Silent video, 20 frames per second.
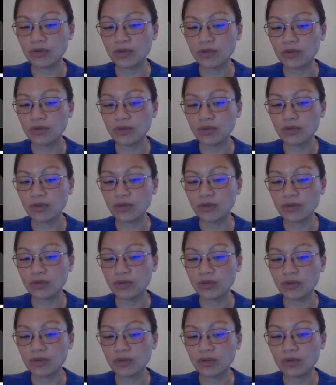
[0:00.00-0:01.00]

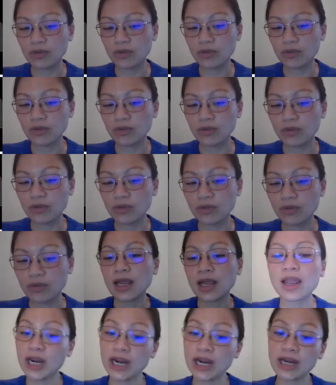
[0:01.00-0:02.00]
and
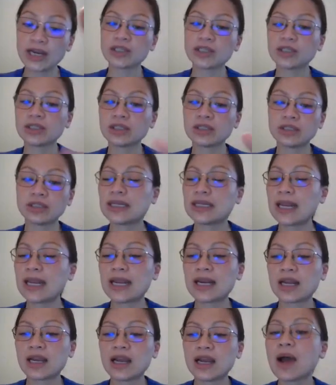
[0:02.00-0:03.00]
change the
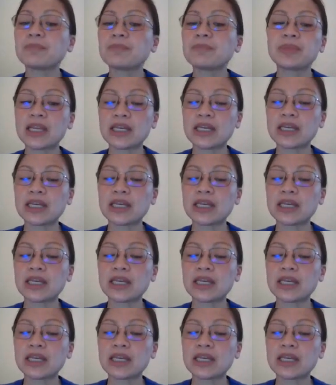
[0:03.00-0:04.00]
data, update the
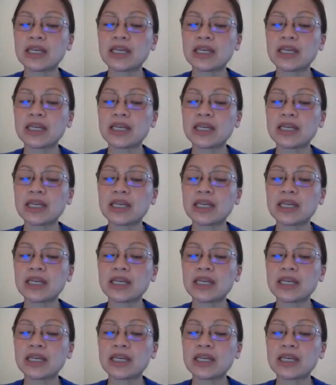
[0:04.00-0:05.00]
data. Okay, and it'll be